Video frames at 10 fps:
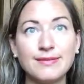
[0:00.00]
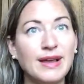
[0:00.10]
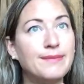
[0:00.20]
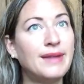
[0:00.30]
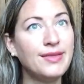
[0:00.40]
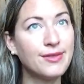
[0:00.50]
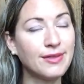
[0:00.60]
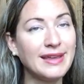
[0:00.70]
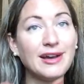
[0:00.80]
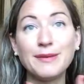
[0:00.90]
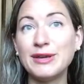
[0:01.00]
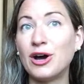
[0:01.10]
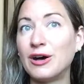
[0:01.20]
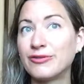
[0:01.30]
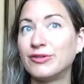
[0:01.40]
that monthly I'll be
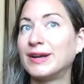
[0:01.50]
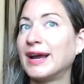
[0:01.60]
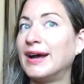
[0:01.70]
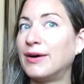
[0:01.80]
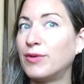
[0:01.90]
offering a